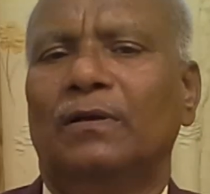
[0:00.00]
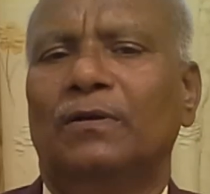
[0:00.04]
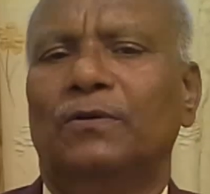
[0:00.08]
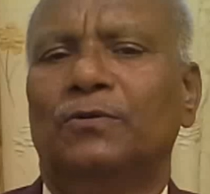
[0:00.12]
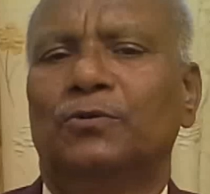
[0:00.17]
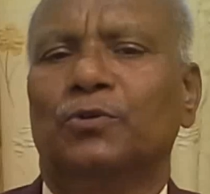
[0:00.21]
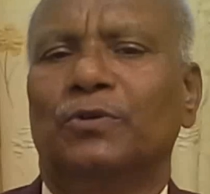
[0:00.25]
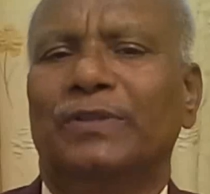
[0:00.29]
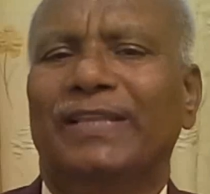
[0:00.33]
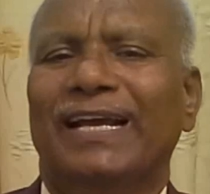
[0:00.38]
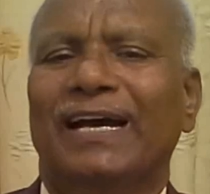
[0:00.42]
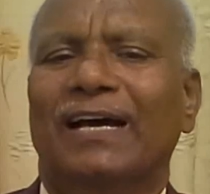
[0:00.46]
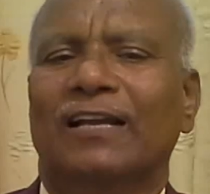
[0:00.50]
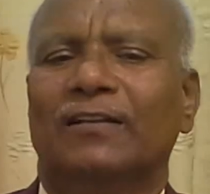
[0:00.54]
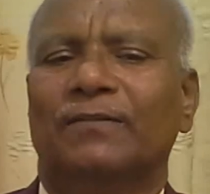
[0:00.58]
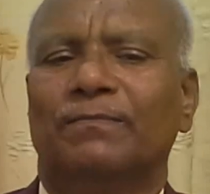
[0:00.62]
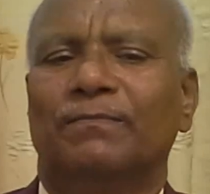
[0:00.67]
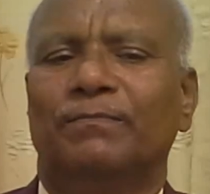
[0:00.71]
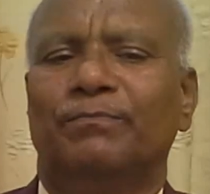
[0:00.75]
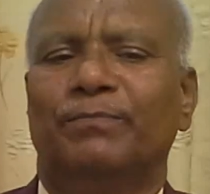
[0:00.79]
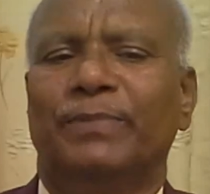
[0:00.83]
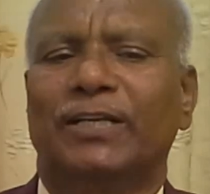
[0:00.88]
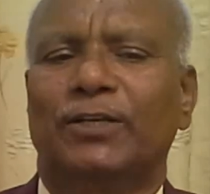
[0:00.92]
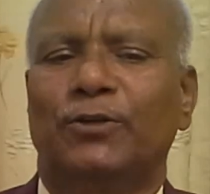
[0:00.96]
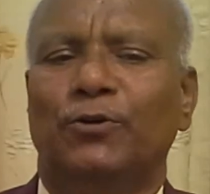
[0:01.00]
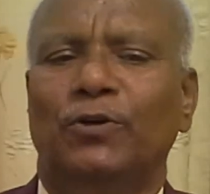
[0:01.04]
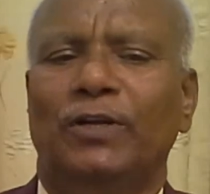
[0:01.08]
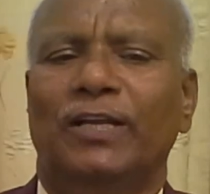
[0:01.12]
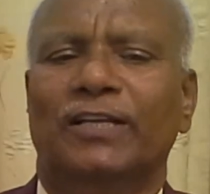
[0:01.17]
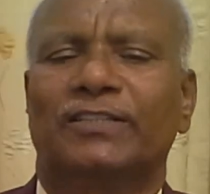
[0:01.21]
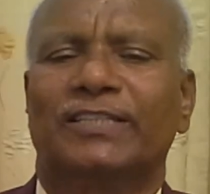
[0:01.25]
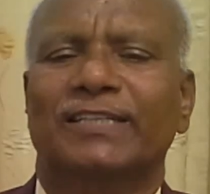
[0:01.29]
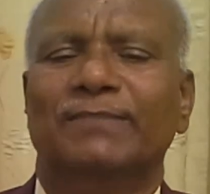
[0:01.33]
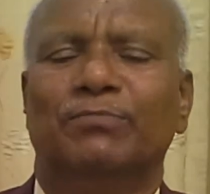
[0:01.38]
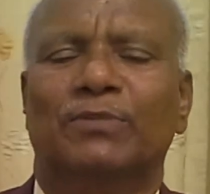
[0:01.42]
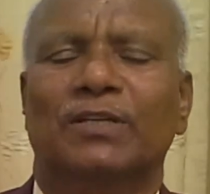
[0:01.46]
So they are
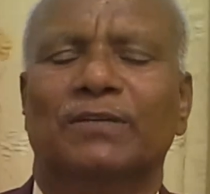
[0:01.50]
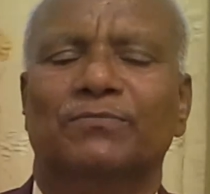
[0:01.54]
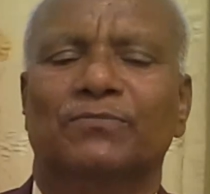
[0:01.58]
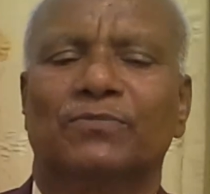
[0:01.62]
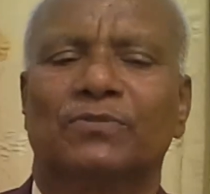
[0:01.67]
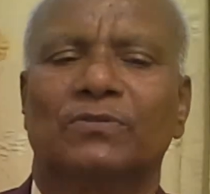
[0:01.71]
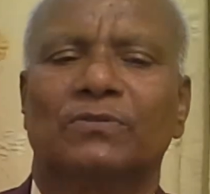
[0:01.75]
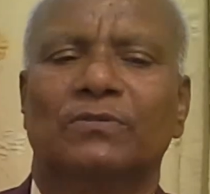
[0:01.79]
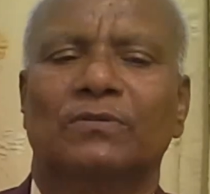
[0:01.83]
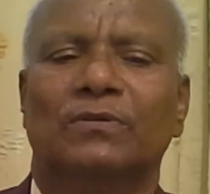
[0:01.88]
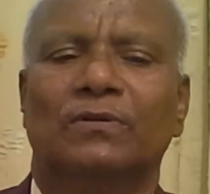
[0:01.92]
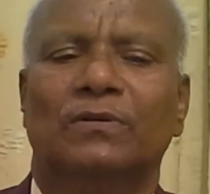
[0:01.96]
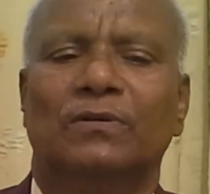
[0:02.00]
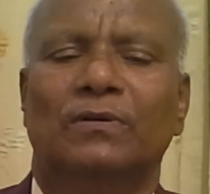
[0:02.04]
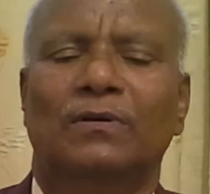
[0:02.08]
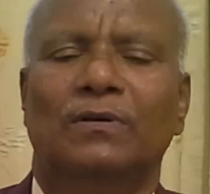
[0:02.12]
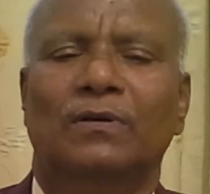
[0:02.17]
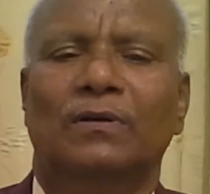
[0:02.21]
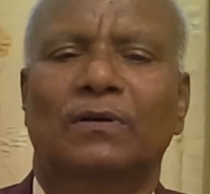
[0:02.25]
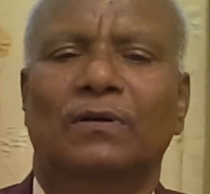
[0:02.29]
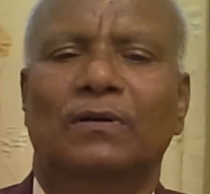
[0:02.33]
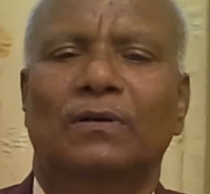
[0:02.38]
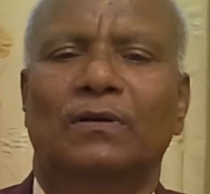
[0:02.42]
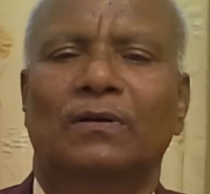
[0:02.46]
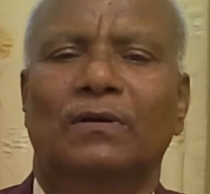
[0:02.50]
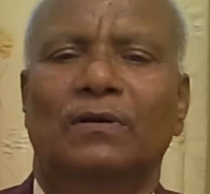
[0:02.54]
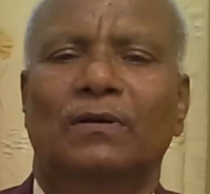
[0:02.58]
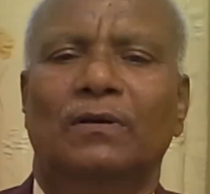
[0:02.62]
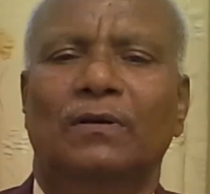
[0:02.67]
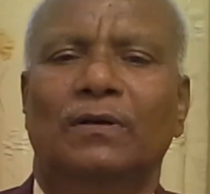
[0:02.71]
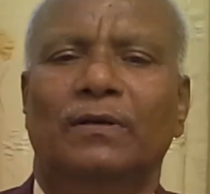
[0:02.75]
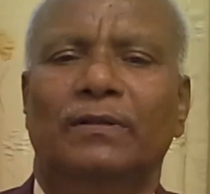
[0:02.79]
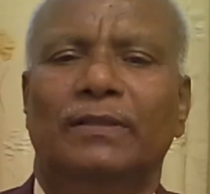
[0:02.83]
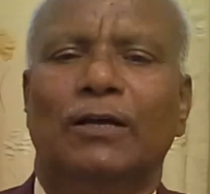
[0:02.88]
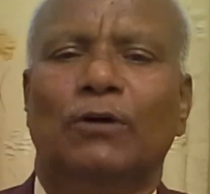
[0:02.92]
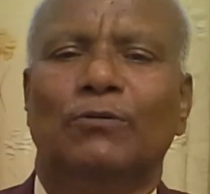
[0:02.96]
peculiar symptoms.
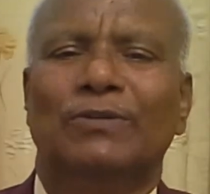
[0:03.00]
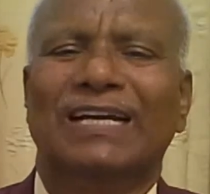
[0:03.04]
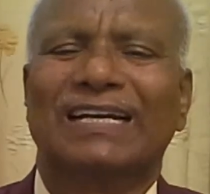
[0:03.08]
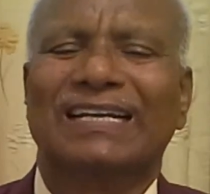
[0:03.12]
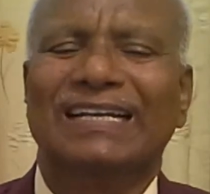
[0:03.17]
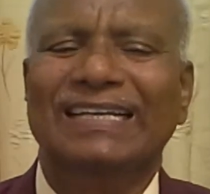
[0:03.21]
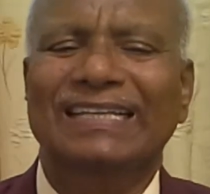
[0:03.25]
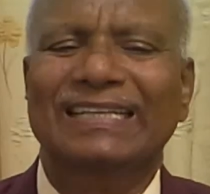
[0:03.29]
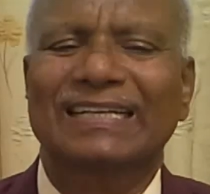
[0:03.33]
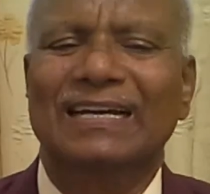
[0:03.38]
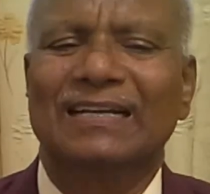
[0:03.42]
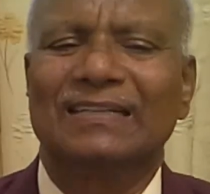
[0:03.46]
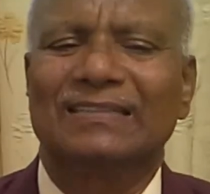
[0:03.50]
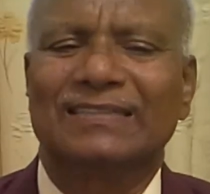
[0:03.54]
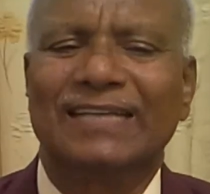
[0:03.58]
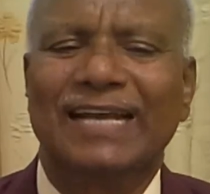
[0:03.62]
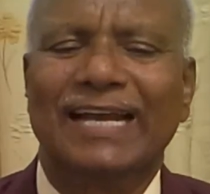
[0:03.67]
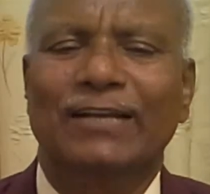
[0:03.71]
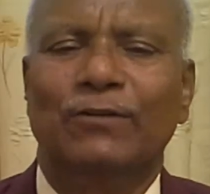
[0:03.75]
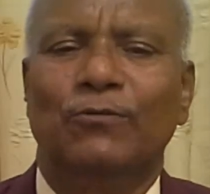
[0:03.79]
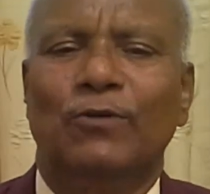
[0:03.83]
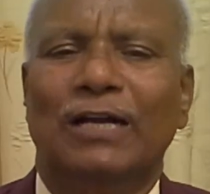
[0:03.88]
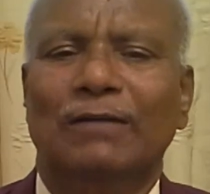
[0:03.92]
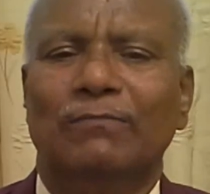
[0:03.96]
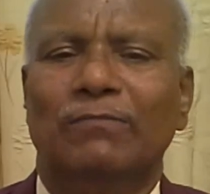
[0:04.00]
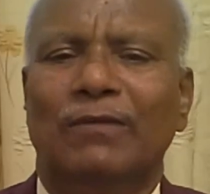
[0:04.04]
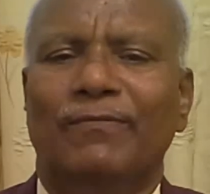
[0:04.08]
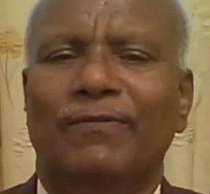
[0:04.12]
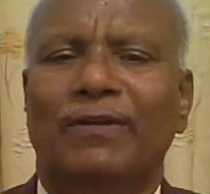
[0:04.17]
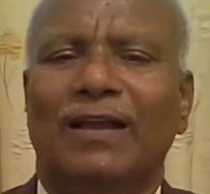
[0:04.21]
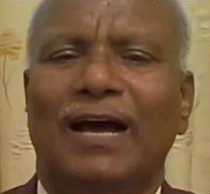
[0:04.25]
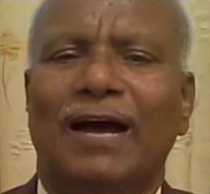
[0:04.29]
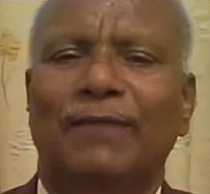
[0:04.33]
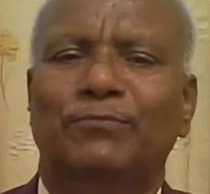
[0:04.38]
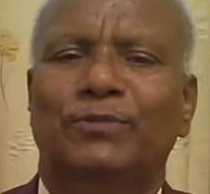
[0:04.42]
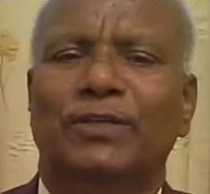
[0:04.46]
Now the clinical sign what we
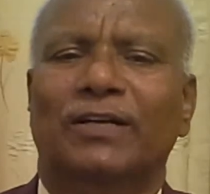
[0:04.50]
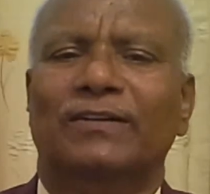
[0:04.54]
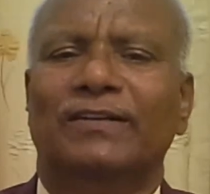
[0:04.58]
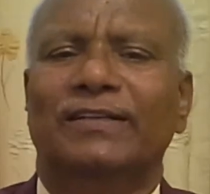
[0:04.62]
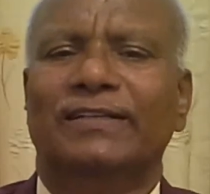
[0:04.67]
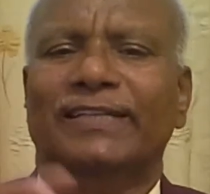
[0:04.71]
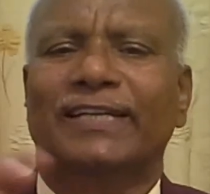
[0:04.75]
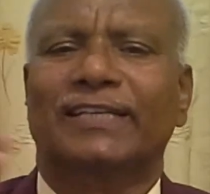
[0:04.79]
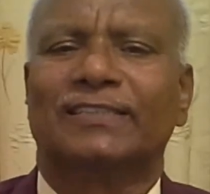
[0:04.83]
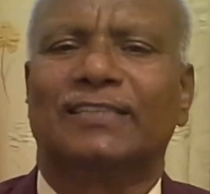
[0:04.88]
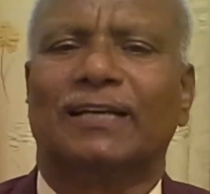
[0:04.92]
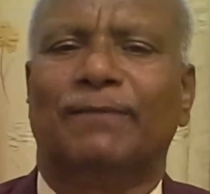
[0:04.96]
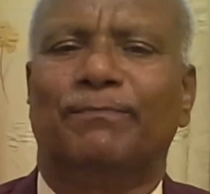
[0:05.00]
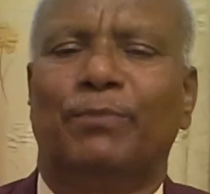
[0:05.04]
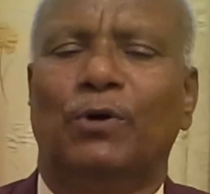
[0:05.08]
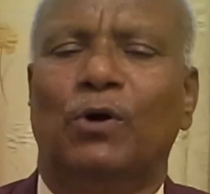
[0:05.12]
will observe in case of